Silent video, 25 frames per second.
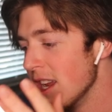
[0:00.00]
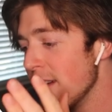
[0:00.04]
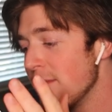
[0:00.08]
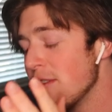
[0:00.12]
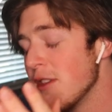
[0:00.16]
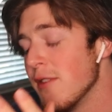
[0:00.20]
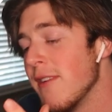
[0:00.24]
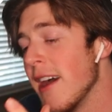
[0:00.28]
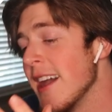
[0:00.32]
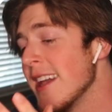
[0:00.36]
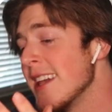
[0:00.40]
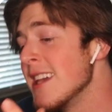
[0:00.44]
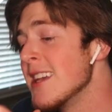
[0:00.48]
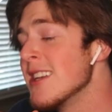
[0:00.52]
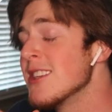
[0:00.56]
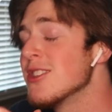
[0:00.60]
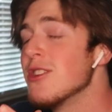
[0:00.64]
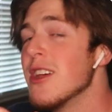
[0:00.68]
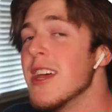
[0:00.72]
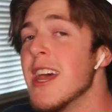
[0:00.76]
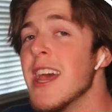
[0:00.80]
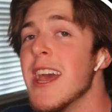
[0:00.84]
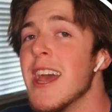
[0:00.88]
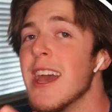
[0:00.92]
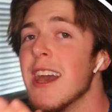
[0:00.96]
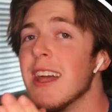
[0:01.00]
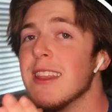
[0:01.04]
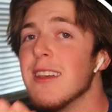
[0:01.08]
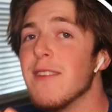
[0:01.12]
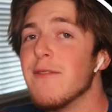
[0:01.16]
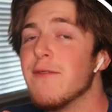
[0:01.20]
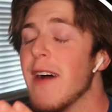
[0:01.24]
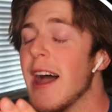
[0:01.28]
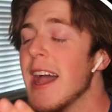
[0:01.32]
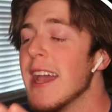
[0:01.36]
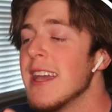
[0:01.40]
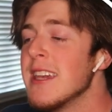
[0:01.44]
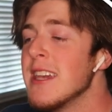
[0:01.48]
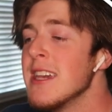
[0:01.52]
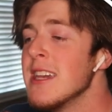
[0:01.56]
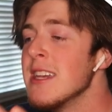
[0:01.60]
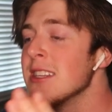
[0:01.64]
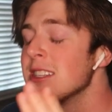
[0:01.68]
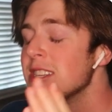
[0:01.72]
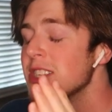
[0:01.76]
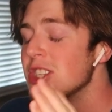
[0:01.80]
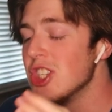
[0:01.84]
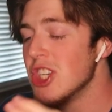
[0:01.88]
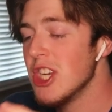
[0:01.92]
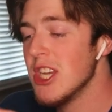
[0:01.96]
If the Vikings
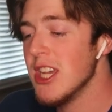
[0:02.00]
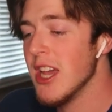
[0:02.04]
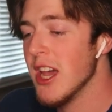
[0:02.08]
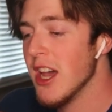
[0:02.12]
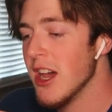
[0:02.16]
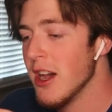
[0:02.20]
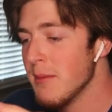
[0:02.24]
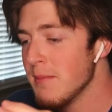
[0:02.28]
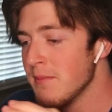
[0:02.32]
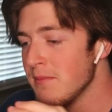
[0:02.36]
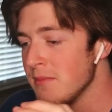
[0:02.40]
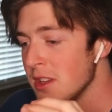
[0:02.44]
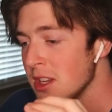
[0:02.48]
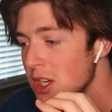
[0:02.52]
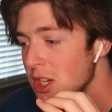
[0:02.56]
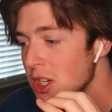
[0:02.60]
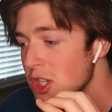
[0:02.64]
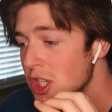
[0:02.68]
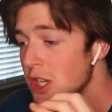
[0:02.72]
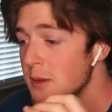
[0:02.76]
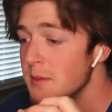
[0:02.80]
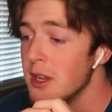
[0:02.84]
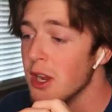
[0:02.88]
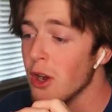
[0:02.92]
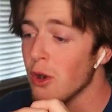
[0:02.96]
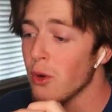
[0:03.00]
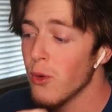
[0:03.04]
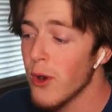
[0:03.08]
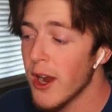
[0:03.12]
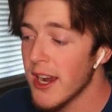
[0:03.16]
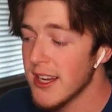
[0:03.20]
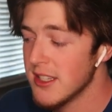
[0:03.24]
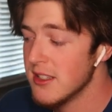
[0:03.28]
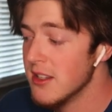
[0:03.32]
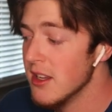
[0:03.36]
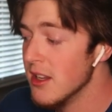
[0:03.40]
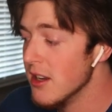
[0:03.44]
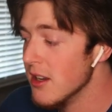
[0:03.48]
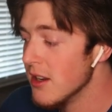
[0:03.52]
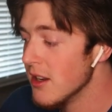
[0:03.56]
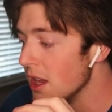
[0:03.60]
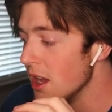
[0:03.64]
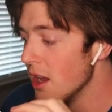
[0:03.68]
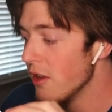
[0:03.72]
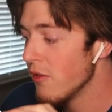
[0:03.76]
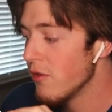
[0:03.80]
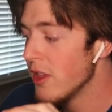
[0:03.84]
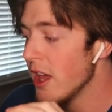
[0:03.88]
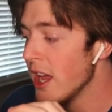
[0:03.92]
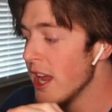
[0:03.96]
GM should be arrested.
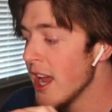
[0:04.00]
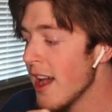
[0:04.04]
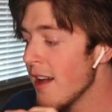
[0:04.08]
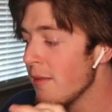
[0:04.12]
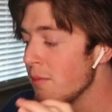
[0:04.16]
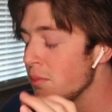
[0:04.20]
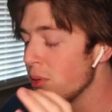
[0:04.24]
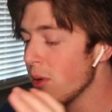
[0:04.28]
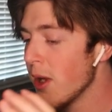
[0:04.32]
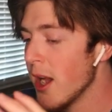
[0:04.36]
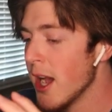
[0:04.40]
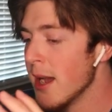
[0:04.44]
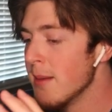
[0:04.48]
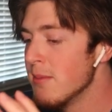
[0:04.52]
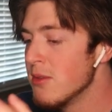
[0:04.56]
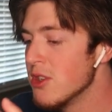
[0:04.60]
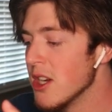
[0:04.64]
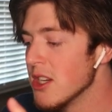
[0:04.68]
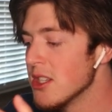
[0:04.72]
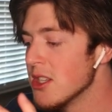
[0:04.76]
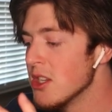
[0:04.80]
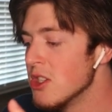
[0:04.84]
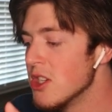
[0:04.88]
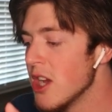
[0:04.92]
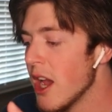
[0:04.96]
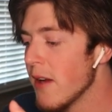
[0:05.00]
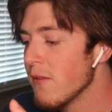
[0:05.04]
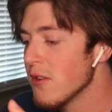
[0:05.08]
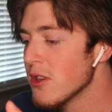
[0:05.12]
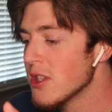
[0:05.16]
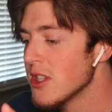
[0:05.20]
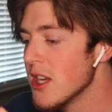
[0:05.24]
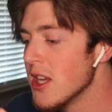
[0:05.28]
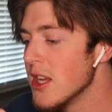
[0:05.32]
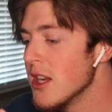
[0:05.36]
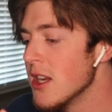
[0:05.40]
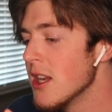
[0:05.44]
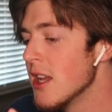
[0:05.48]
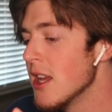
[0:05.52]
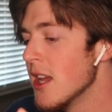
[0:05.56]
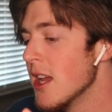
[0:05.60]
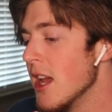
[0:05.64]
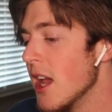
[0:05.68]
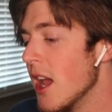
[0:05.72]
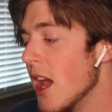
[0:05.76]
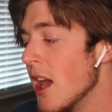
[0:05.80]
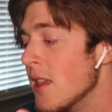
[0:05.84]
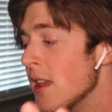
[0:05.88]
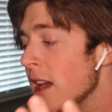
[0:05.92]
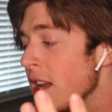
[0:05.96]
If they have prime Justin Jefferson
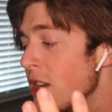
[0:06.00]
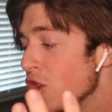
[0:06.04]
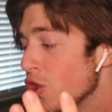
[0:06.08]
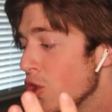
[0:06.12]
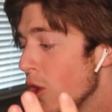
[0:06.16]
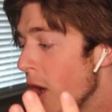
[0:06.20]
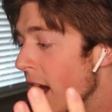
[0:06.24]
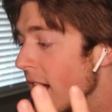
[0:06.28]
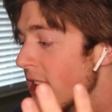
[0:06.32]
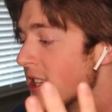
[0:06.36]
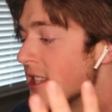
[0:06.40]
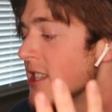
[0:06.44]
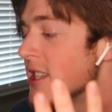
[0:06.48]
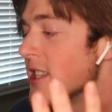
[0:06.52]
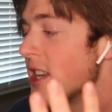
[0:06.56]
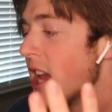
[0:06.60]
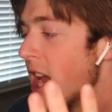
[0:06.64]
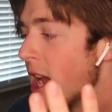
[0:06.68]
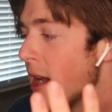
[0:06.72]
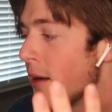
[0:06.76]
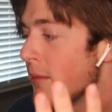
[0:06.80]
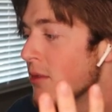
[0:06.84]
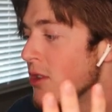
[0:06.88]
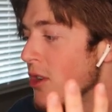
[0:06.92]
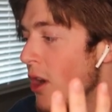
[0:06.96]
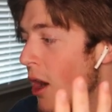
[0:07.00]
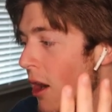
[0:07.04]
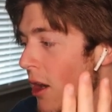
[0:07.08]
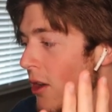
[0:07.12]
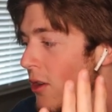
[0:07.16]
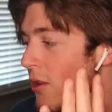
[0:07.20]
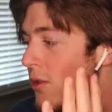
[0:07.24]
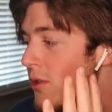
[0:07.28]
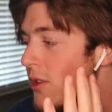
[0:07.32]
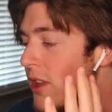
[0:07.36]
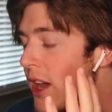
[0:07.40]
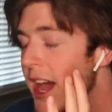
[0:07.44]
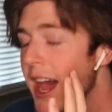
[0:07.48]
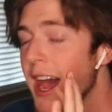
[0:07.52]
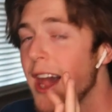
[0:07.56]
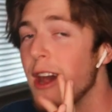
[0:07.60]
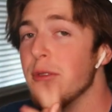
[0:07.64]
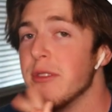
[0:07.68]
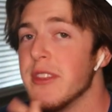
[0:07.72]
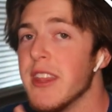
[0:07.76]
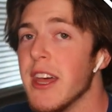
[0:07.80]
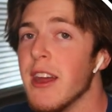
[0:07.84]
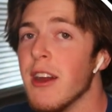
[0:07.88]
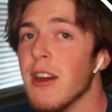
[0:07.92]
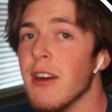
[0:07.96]
and they trot Sam Darnold
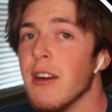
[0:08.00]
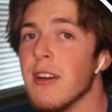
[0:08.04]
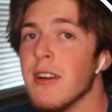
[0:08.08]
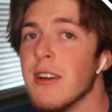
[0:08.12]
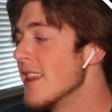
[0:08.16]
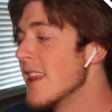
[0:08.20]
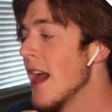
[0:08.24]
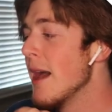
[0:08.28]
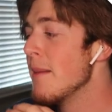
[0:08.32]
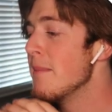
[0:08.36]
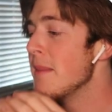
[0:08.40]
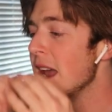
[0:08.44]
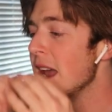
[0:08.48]
out there, that